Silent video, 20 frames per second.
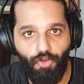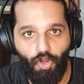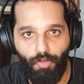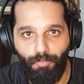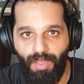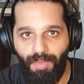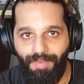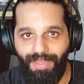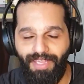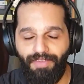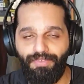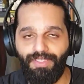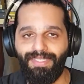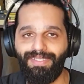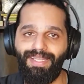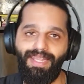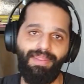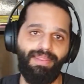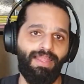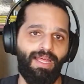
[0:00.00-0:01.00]
or maybe even
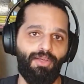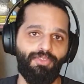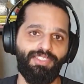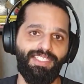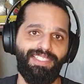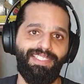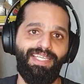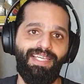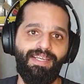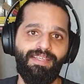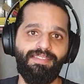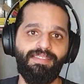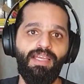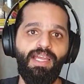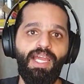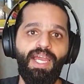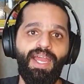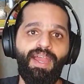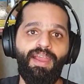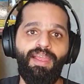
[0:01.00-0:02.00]
10,000 years
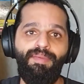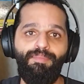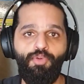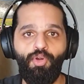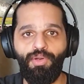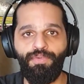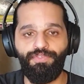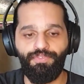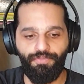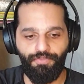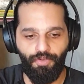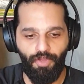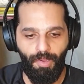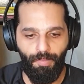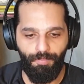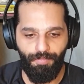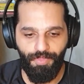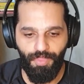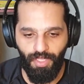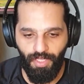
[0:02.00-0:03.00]
removed
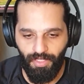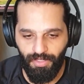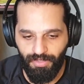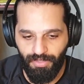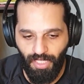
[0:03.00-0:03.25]
from the